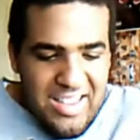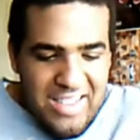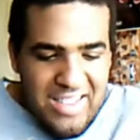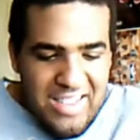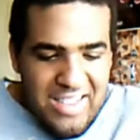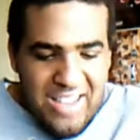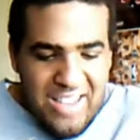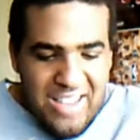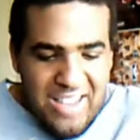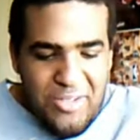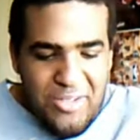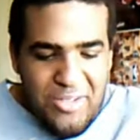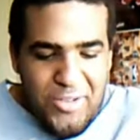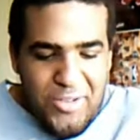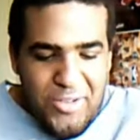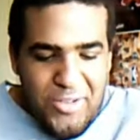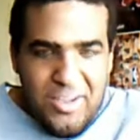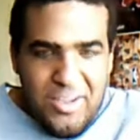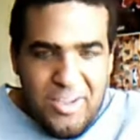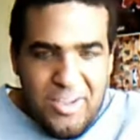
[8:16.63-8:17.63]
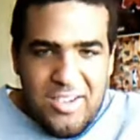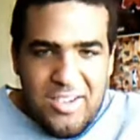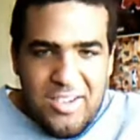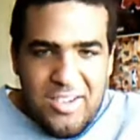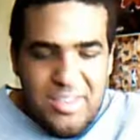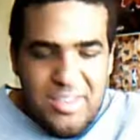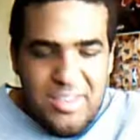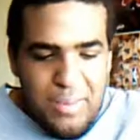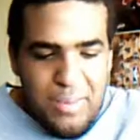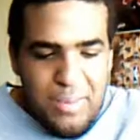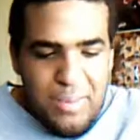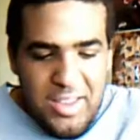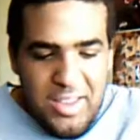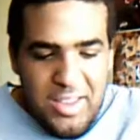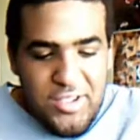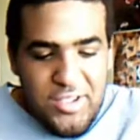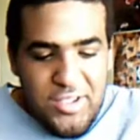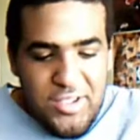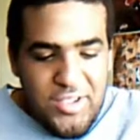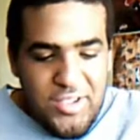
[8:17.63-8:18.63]
Now for
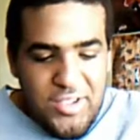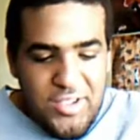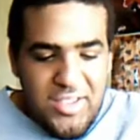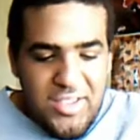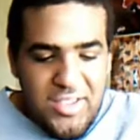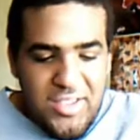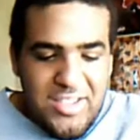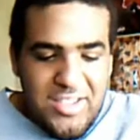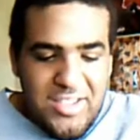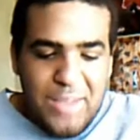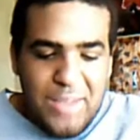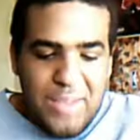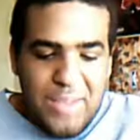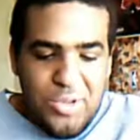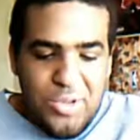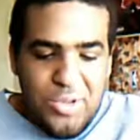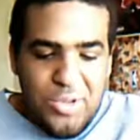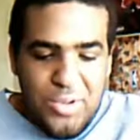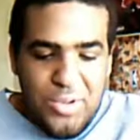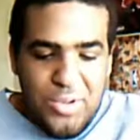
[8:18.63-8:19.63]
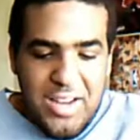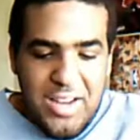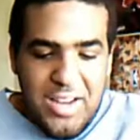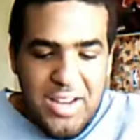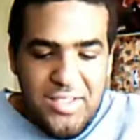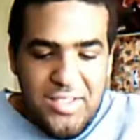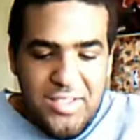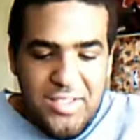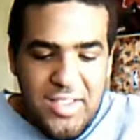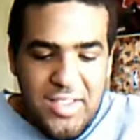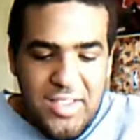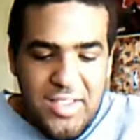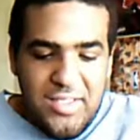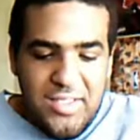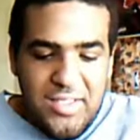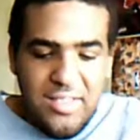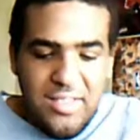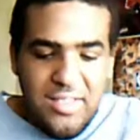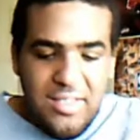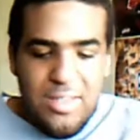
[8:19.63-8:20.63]
Bleach, chapter
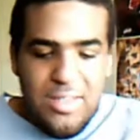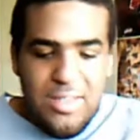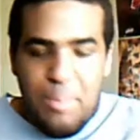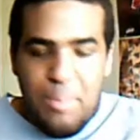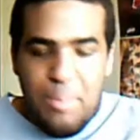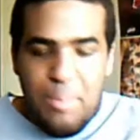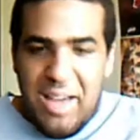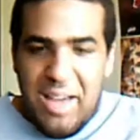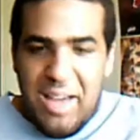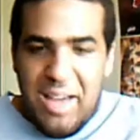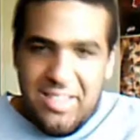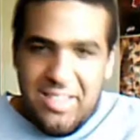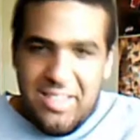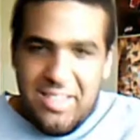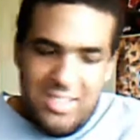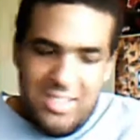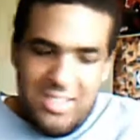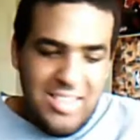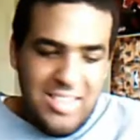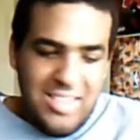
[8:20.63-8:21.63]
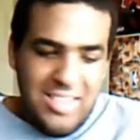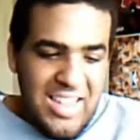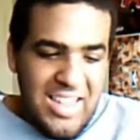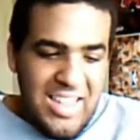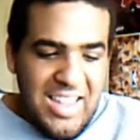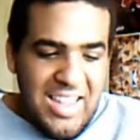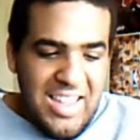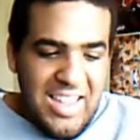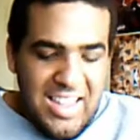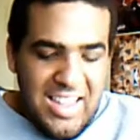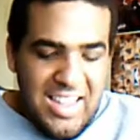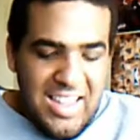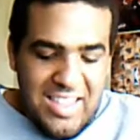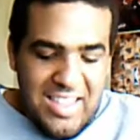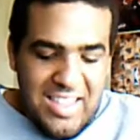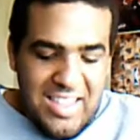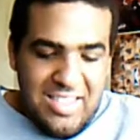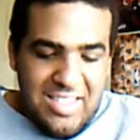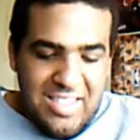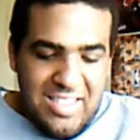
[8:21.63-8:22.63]
396, The Bite.
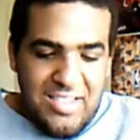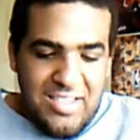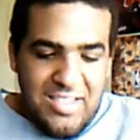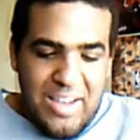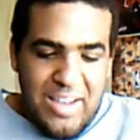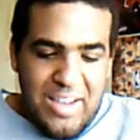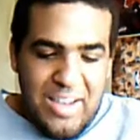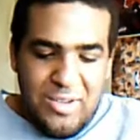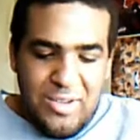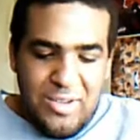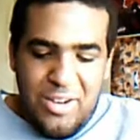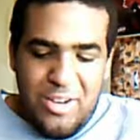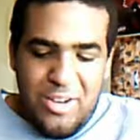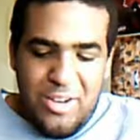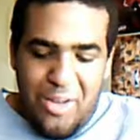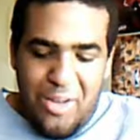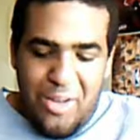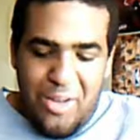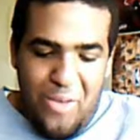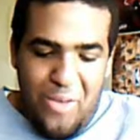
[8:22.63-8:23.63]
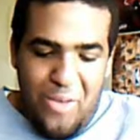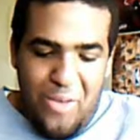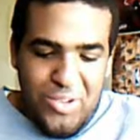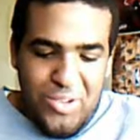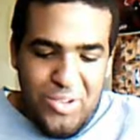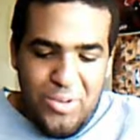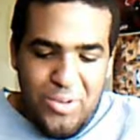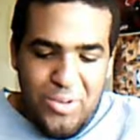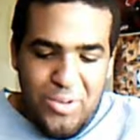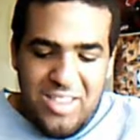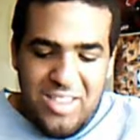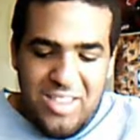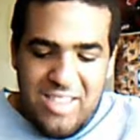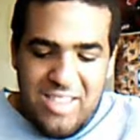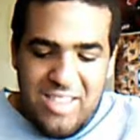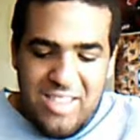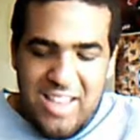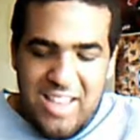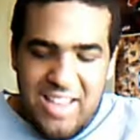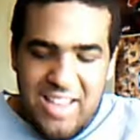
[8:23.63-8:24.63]
This chapter, it wasn't really
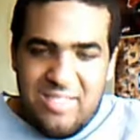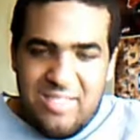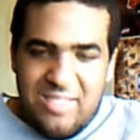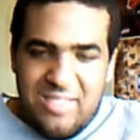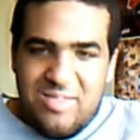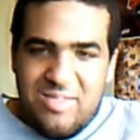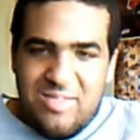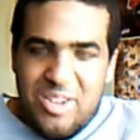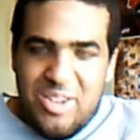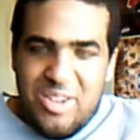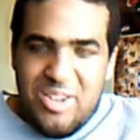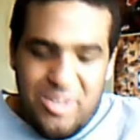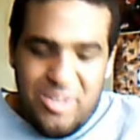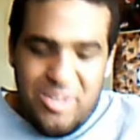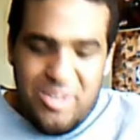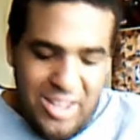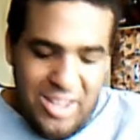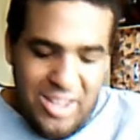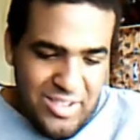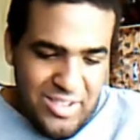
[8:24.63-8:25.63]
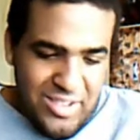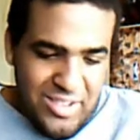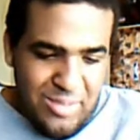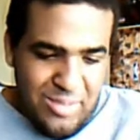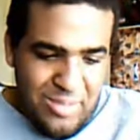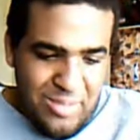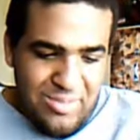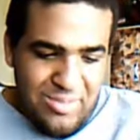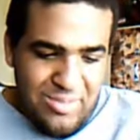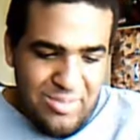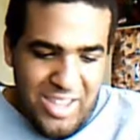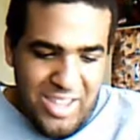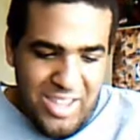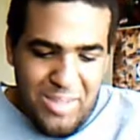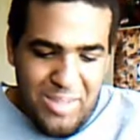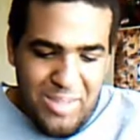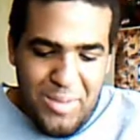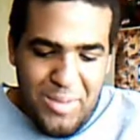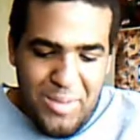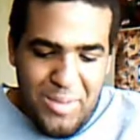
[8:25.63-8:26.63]
that, you know, awesome,
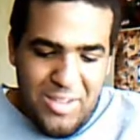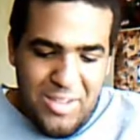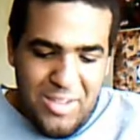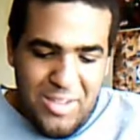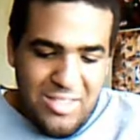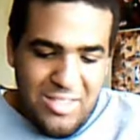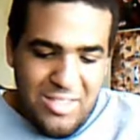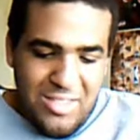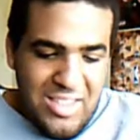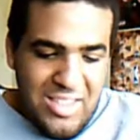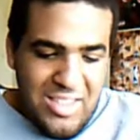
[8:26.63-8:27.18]
like, in my opinion.